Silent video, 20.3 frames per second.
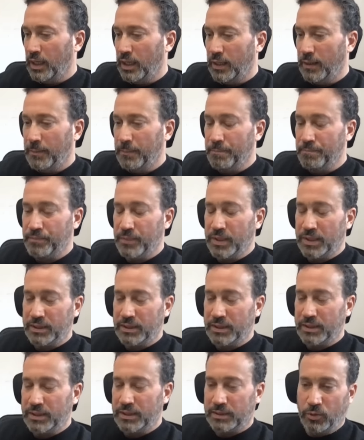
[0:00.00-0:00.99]
Um,
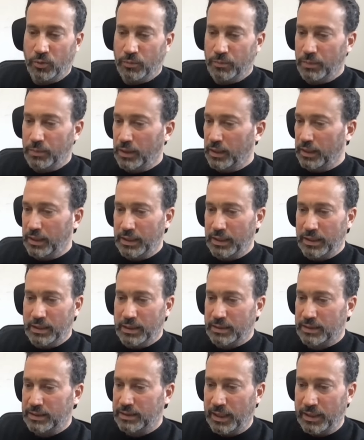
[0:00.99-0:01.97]
so,
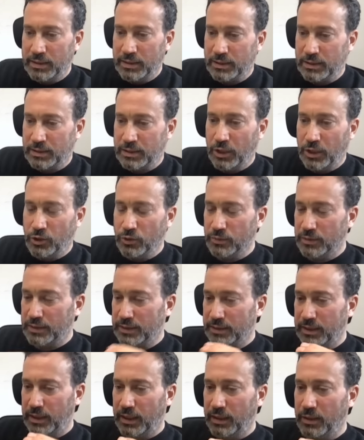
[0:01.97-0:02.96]
in a sense, you
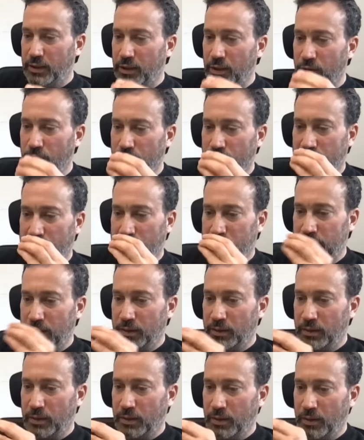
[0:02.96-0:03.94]
see
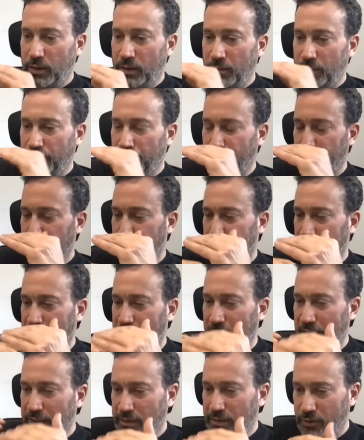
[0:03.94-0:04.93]
those
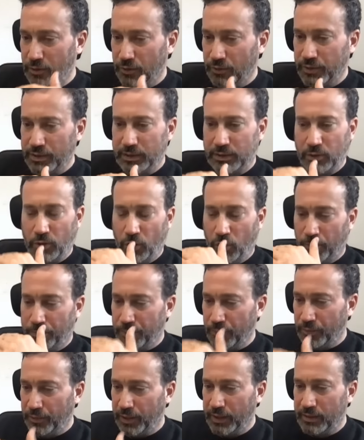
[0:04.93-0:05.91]
categories
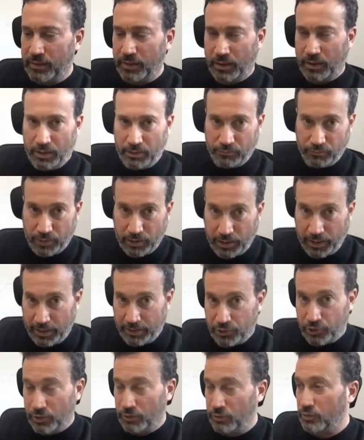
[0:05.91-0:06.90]
operating in
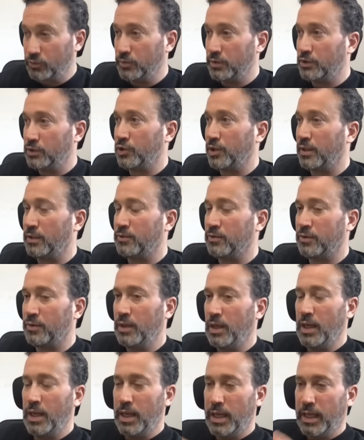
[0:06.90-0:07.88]
relation to each
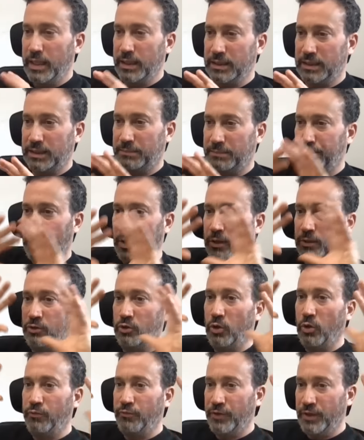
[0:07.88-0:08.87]
other as
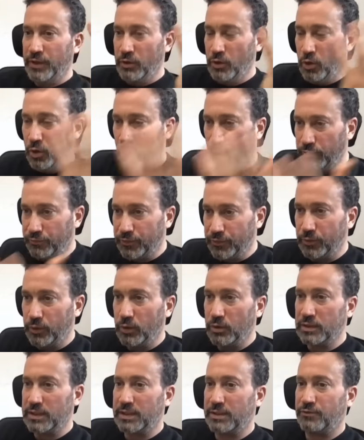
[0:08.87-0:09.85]
part of an
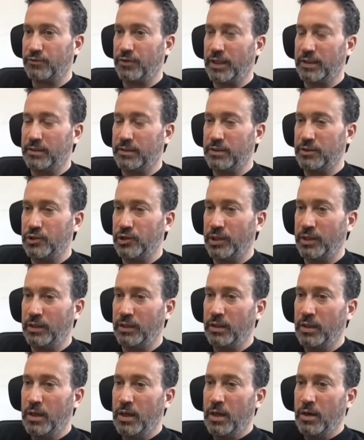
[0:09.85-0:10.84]
overall
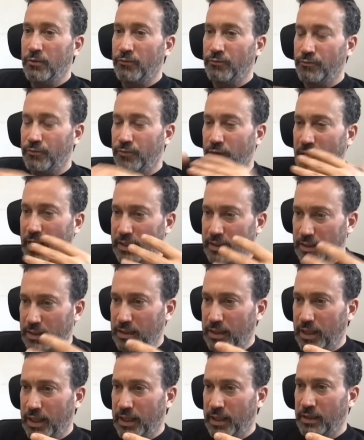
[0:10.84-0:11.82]
strategy
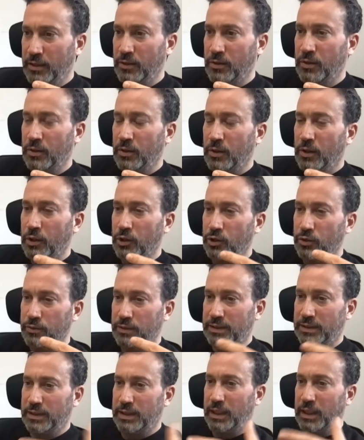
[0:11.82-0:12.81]
rather than
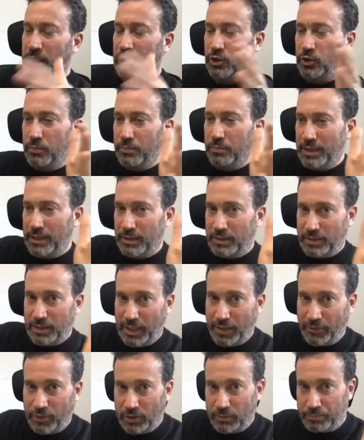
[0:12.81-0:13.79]
you're seeing
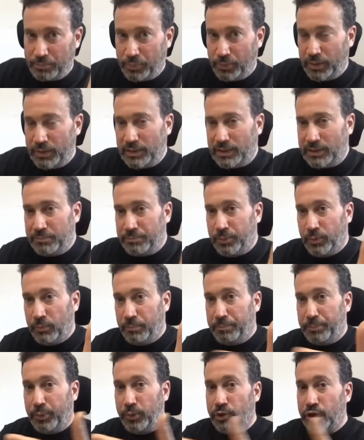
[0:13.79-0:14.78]
humanitarian
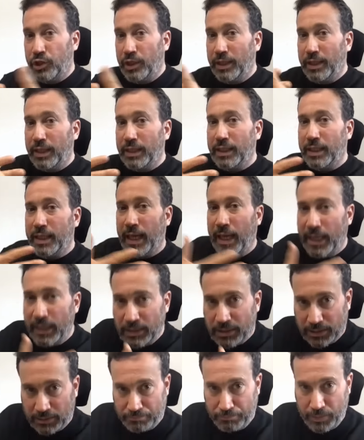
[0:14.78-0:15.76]
principle pushing
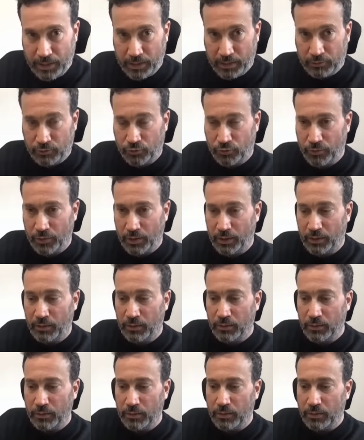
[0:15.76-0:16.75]
against
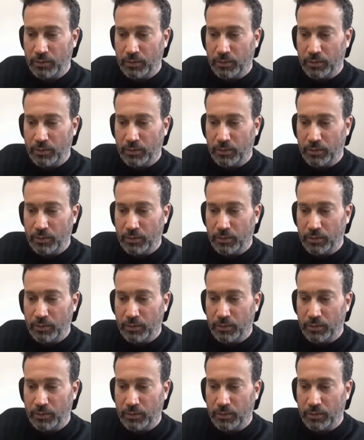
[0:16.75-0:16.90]
military